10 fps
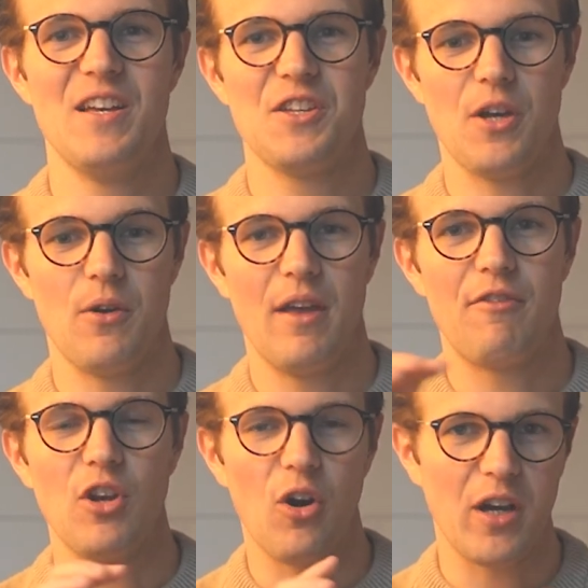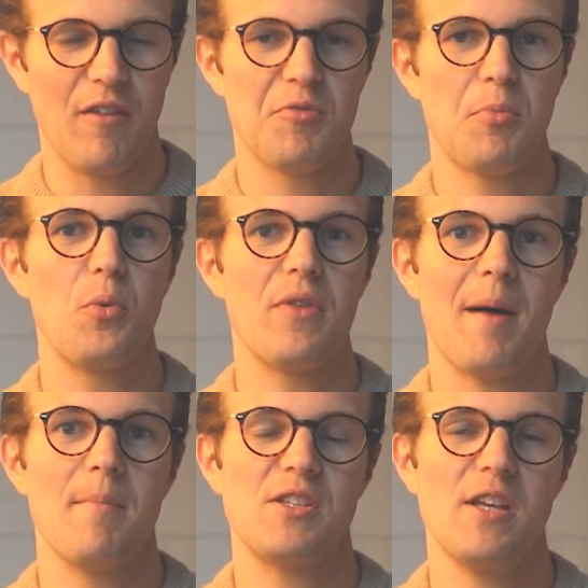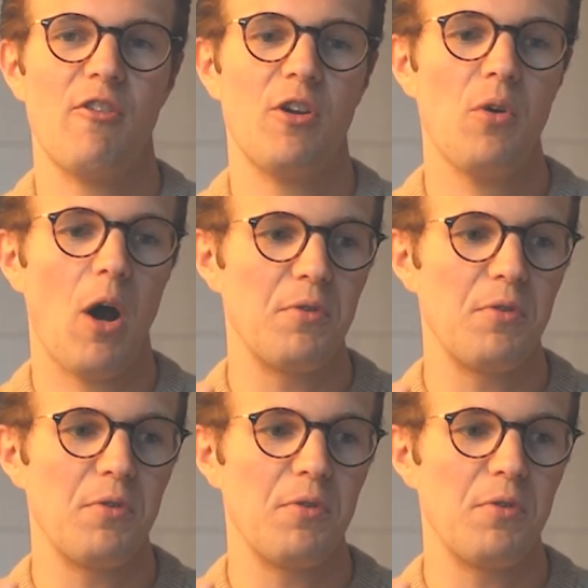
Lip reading: So if you're not comfortable with that material,